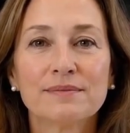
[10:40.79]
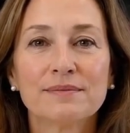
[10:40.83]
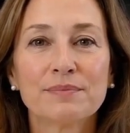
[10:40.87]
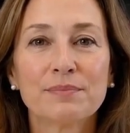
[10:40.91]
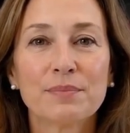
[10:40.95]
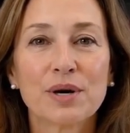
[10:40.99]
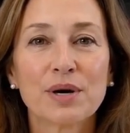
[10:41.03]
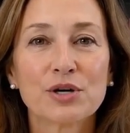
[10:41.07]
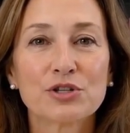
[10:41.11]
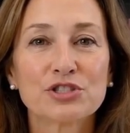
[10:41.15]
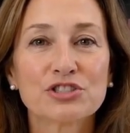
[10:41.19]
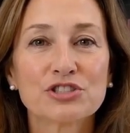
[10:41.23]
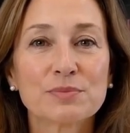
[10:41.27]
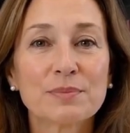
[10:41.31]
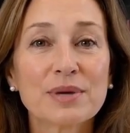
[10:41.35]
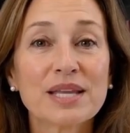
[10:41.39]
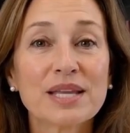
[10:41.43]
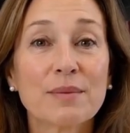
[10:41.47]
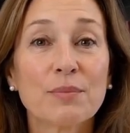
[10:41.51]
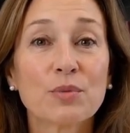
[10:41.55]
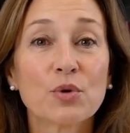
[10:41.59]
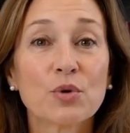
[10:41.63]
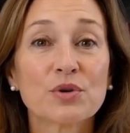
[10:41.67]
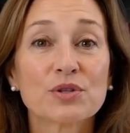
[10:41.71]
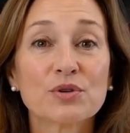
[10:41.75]
Most
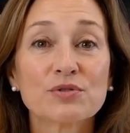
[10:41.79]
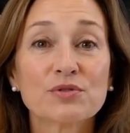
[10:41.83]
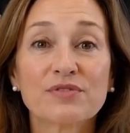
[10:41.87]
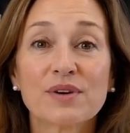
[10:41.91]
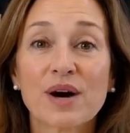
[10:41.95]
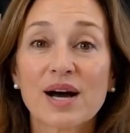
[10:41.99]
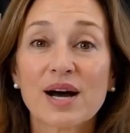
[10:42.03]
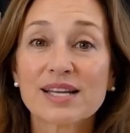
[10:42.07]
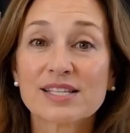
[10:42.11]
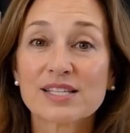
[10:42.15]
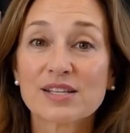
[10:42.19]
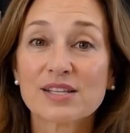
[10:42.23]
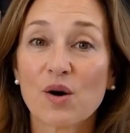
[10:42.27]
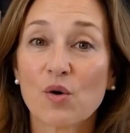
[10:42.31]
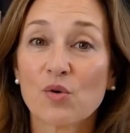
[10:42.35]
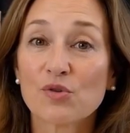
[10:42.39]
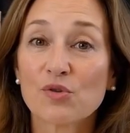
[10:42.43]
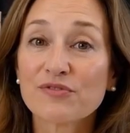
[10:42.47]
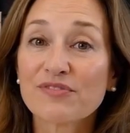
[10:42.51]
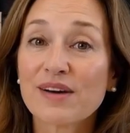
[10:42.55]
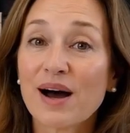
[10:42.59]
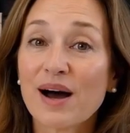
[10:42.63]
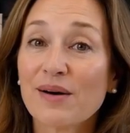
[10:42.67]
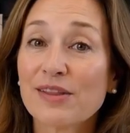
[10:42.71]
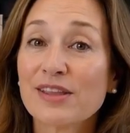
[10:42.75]
people who find an old
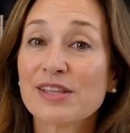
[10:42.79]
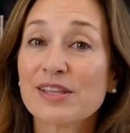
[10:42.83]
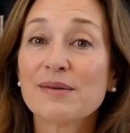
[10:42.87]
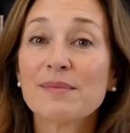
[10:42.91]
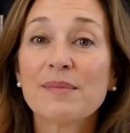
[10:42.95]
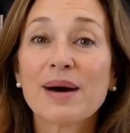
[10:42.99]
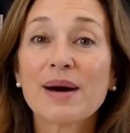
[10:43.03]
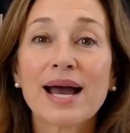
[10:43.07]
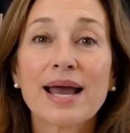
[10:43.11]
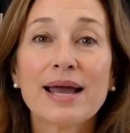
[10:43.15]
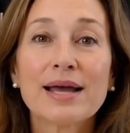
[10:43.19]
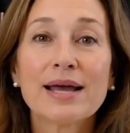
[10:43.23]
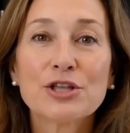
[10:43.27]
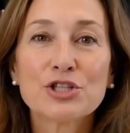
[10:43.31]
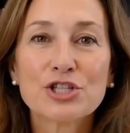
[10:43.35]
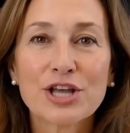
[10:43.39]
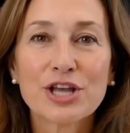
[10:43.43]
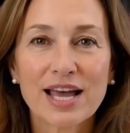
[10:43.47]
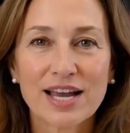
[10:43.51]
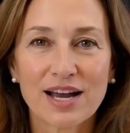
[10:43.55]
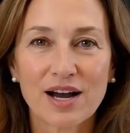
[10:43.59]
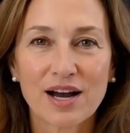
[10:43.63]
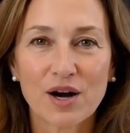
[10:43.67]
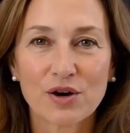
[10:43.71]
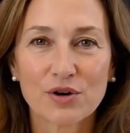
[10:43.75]
fountain pen
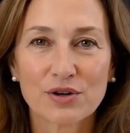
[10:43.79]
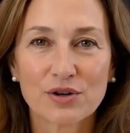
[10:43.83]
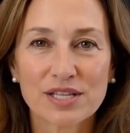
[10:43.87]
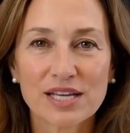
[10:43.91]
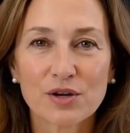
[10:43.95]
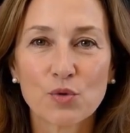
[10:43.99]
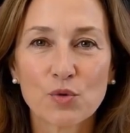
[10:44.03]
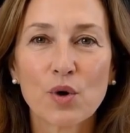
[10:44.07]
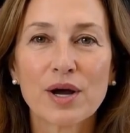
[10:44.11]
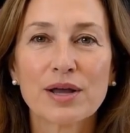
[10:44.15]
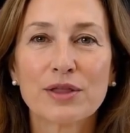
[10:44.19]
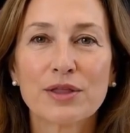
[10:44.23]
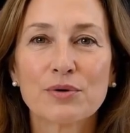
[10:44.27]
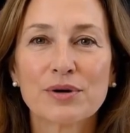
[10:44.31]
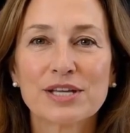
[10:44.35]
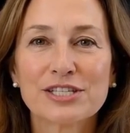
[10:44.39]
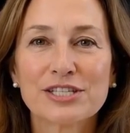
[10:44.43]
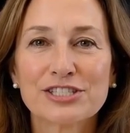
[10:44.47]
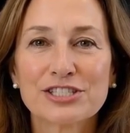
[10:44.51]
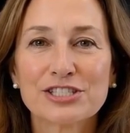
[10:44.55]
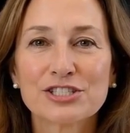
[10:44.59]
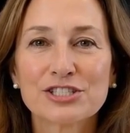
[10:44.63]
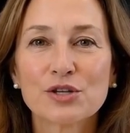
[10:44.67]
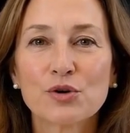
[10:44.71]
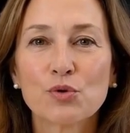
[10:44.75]
check only whether it
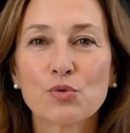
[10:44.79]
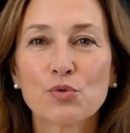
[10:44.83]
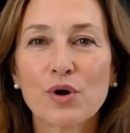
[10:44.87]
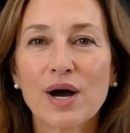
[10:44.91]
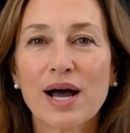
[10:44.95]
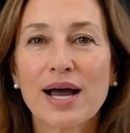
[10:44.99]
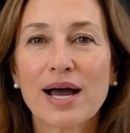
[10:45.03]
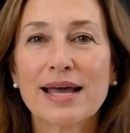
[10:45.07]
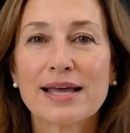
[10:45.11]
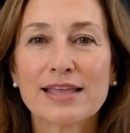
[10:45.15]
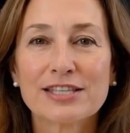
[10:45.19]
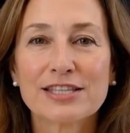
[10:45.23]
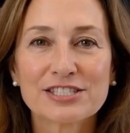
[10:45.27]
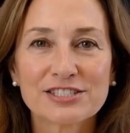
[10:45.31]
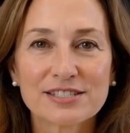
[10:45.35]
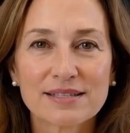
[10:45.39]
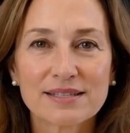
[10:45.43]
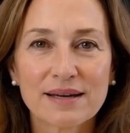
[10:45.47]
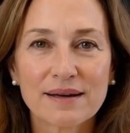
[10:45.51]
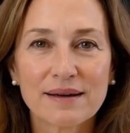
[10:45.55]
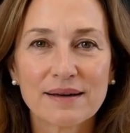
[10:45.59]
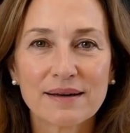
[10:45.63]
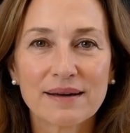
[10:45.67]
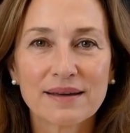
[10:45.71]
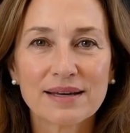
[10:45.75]
still writes,
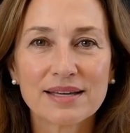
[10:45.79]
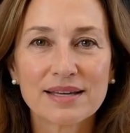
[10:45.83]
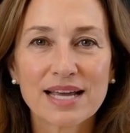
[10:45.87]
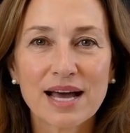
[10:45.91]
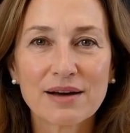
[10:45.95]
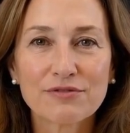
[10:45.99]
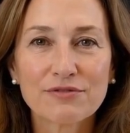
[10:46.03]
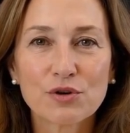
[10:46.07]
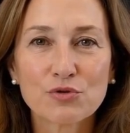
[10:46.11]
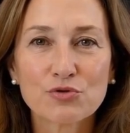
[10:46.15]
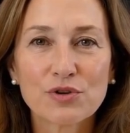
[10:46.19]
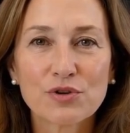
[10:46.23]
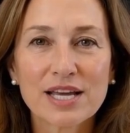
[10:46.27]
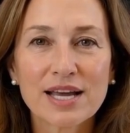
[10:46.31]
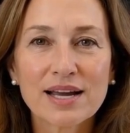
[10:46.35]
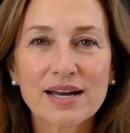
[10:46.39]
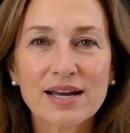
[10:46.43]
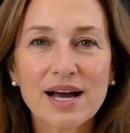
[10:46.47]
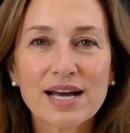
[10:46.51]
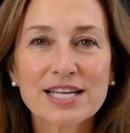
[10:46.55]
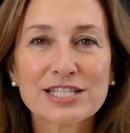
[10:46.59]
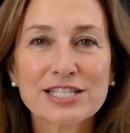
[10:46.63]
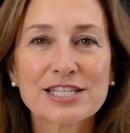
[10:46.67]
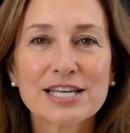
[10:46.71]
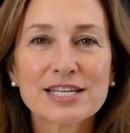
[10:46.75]
never
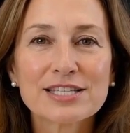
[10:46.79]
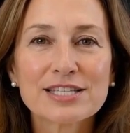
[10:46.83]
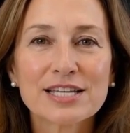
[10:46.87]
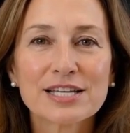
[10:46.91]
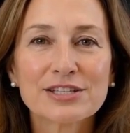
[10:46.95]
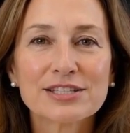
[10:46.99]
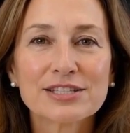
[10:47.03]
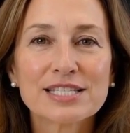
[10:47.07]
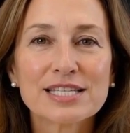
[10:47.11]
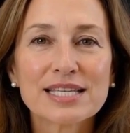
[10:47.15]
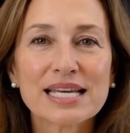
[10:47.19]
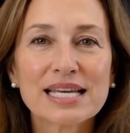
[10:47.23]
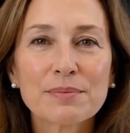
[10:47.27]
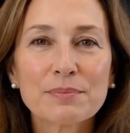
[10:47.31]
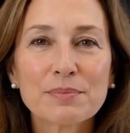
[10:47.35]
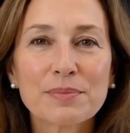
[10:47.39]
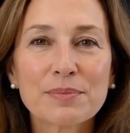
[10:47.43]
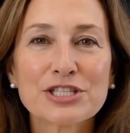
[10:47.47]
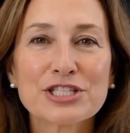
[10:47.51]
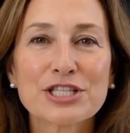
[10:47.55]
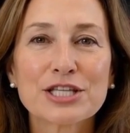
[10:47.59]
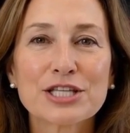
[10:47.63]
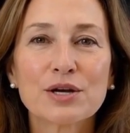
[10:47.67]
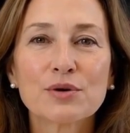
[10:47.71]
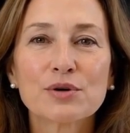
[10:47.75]
realizing that the nib
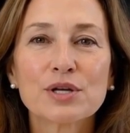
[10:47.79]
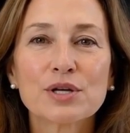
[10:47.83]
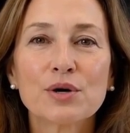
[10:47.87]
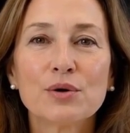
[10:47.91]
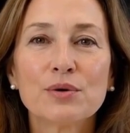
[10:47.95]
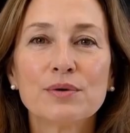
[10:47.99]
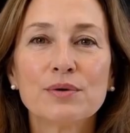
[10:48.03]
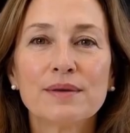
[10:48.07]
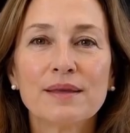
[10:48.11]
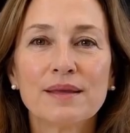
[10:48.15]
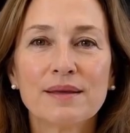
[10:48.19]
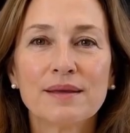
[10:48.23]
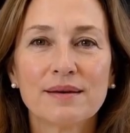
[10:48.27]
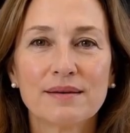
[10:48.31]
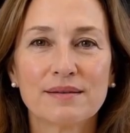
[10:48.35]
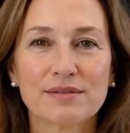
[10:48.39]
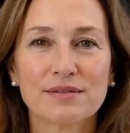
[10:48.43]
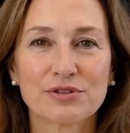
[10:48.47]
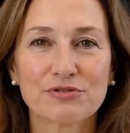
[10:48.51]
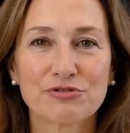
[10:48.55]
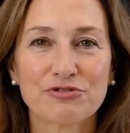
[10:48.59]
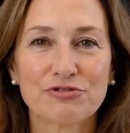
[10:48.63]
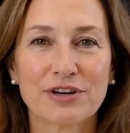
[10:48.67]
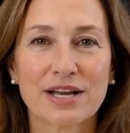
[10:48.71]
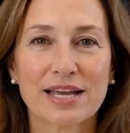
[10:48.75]
material,
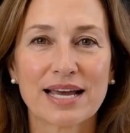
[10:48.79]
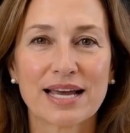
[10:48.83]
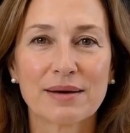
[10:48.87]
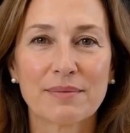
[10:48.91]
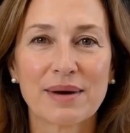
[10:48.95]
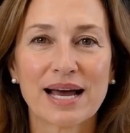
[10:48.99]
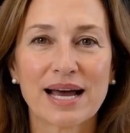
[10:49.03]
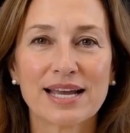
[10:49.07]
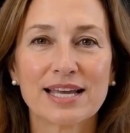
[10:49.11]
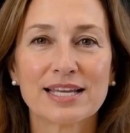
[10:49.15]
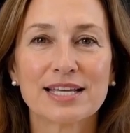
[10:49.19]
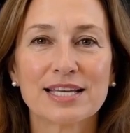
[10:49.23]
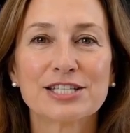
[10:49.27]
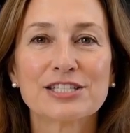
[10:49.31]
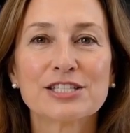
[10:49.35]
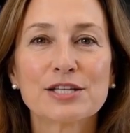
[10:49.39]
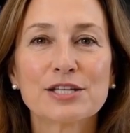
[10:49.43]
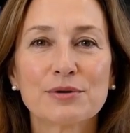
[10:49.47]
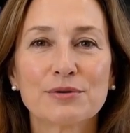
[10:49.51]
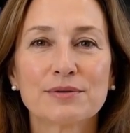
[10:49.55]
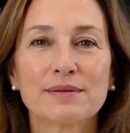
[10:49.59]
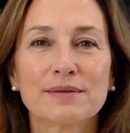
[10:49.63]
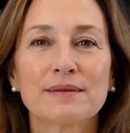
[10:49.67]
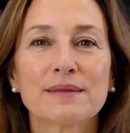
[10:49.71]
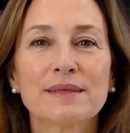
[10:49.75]
the filling
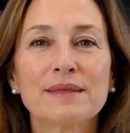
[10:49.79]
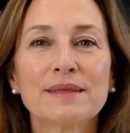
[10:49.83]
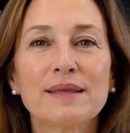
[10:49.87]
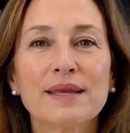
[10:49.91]
mechanism,